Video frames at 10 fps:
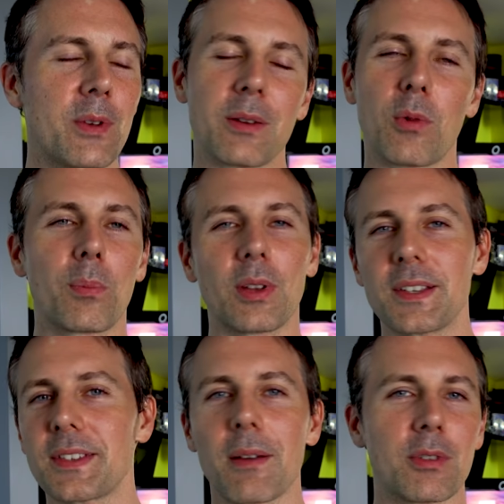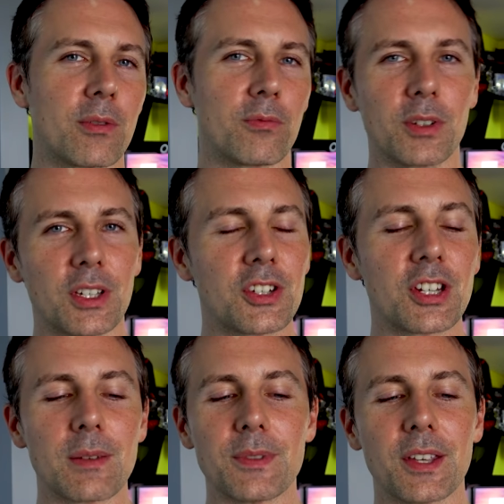we can replace that with a really
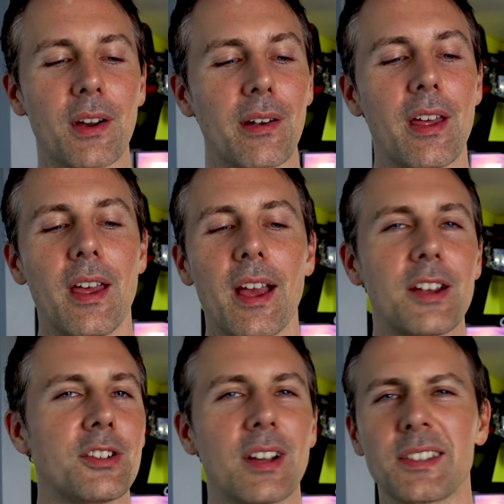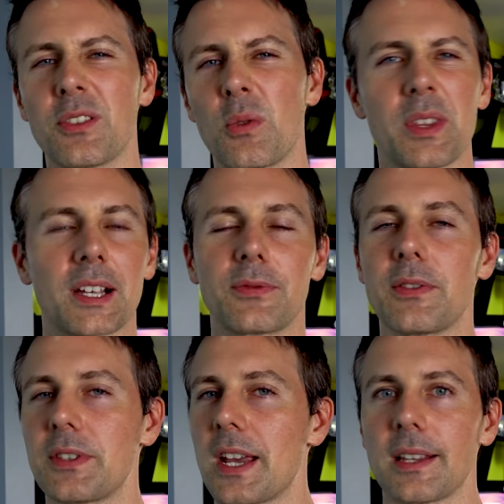cheap Xeon. As you guys know with
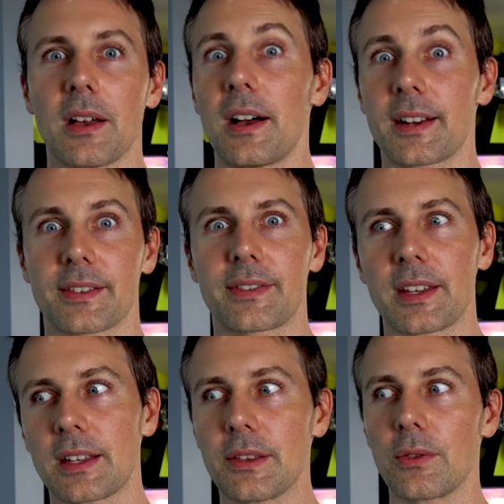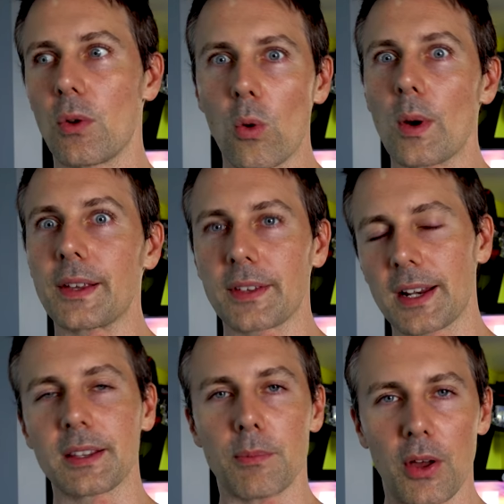X58, the hardest thing is always
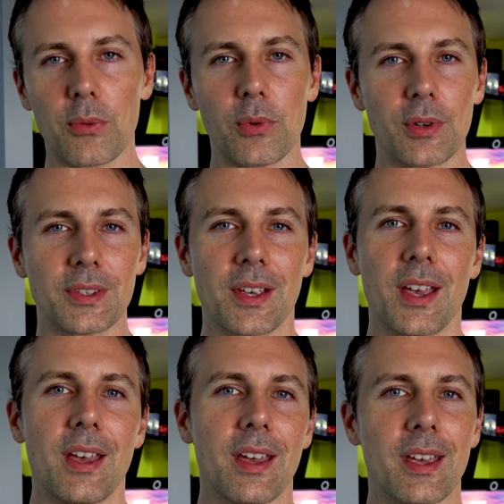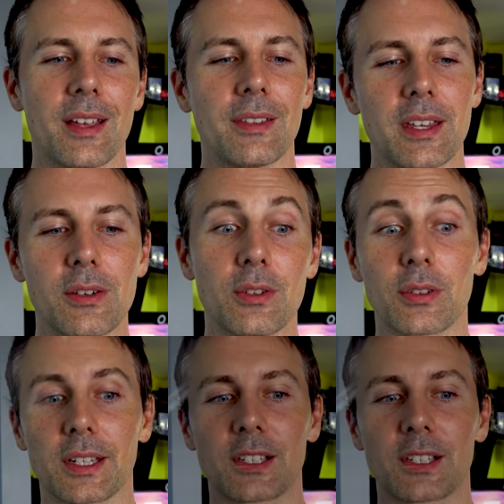getting the motherboards and they're usually